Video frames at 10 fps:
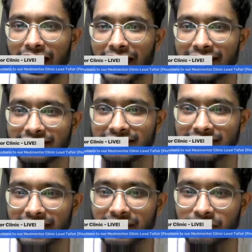and
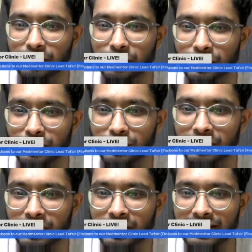then we'll
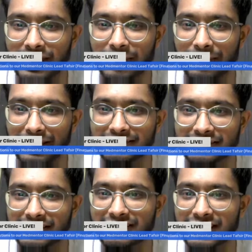get back
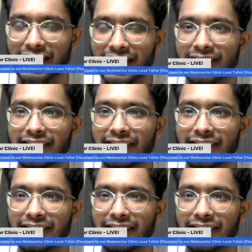to the chat.